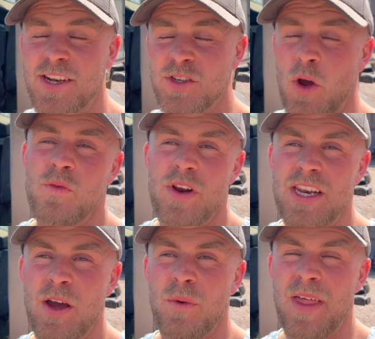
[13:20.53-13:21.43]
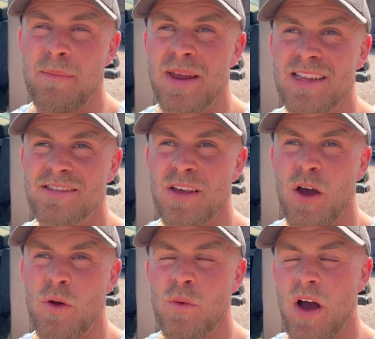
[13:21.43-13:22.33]
I don't really know what that means
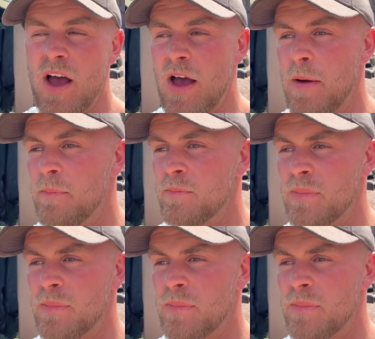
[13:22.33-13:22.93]
though,